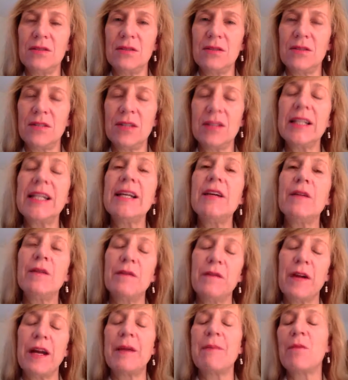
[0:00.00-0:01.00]
the legal
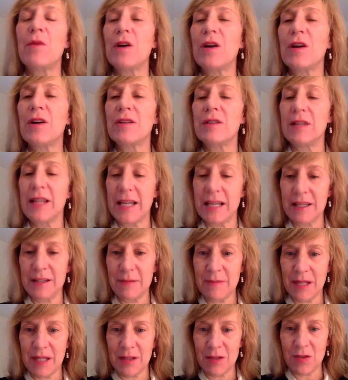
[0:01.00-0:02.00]
framework, land
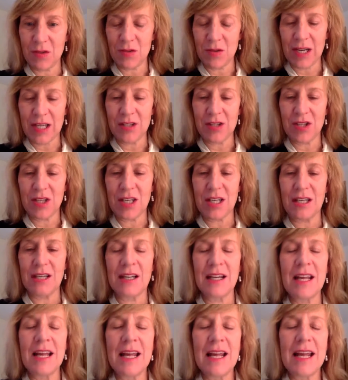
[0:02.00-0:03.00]

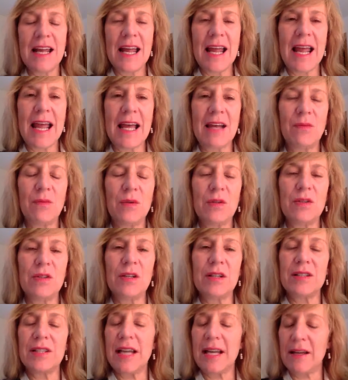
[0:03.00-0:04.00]
administration, and
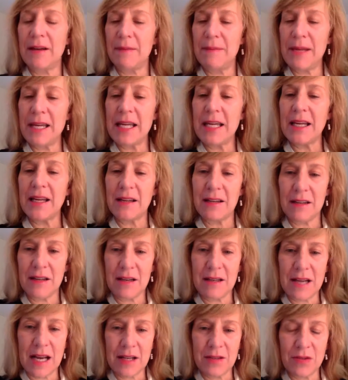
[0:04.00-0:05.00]
we'll take a peek at
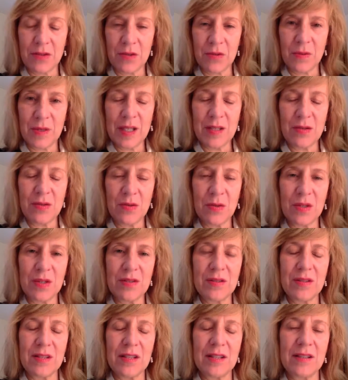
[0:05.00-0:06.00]
natural
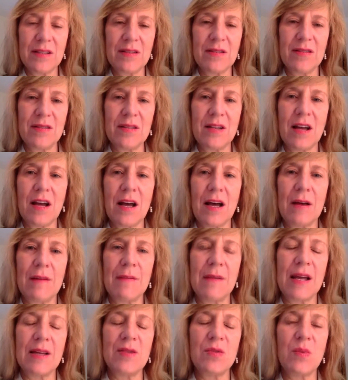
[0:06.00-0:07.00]
resources,
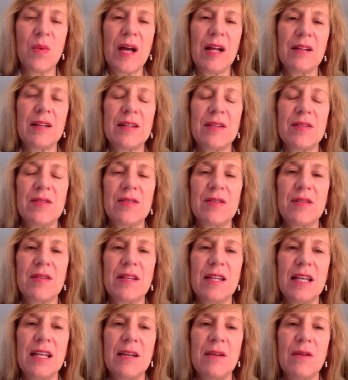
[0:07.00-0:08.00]
as well as
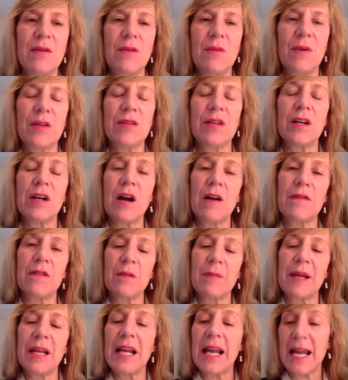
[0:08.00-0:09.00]
what the
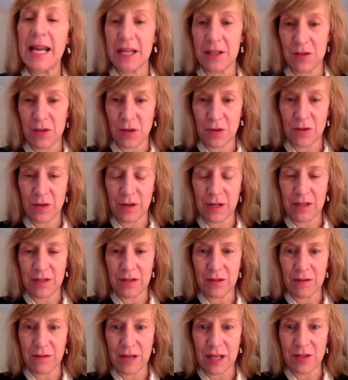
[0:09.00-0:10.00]
government and donor
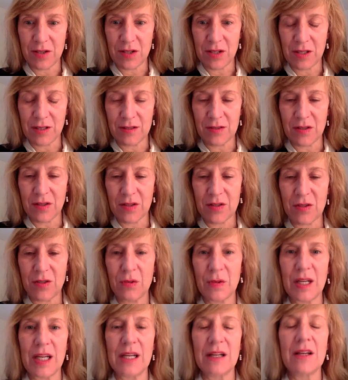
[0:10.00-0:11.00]
interventions are
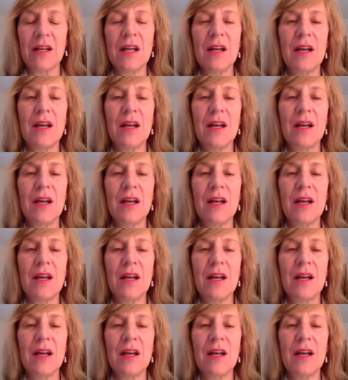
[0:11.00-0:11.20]
doing